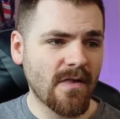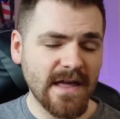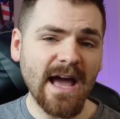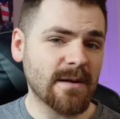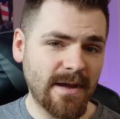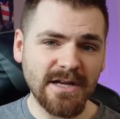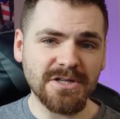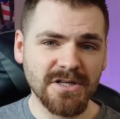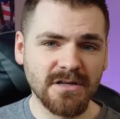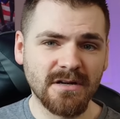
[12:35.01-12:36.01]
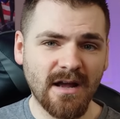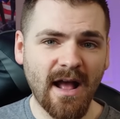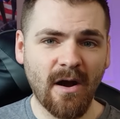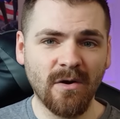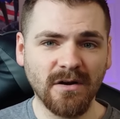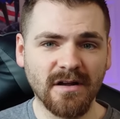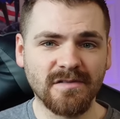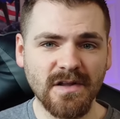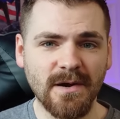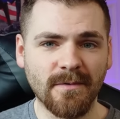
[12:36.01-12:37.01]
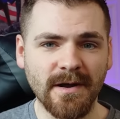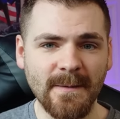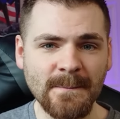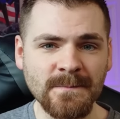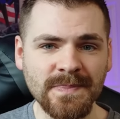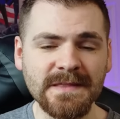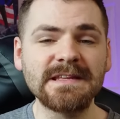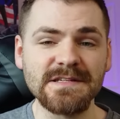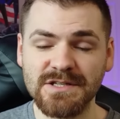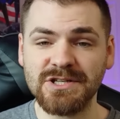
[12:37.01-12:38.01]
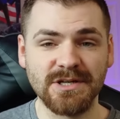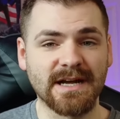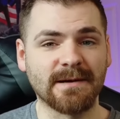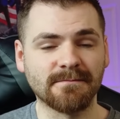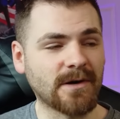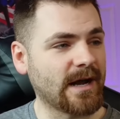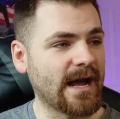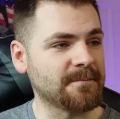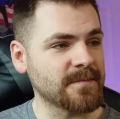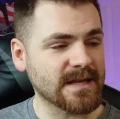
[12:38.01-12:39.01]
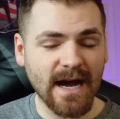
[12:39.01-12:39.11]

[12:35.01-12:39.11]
The animation at Honkai Star Rail, it needs to chill out, okay?